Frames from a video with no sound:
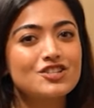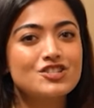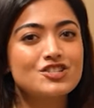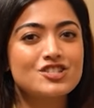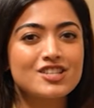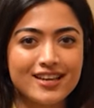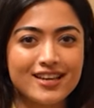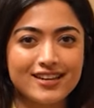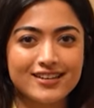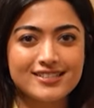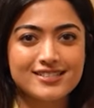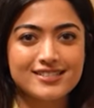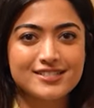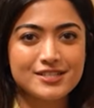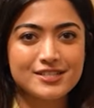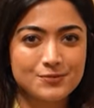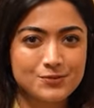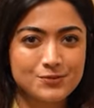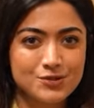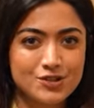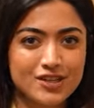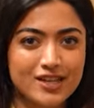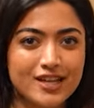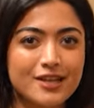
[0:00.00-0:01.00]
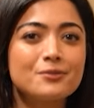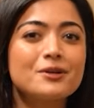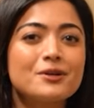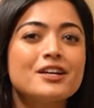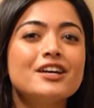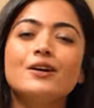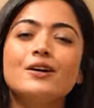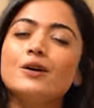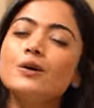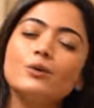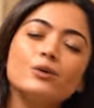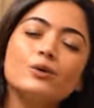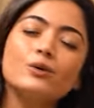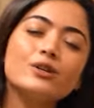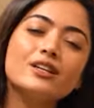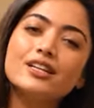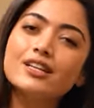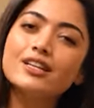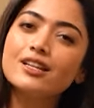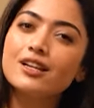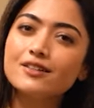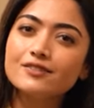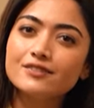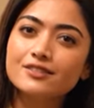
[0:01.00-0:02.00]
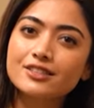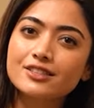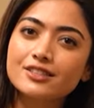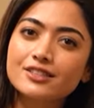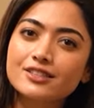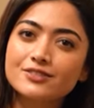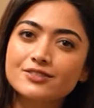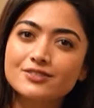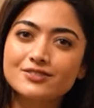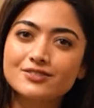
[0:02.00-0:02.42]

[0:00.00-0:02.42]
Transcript: share and subscribe. Only love to you.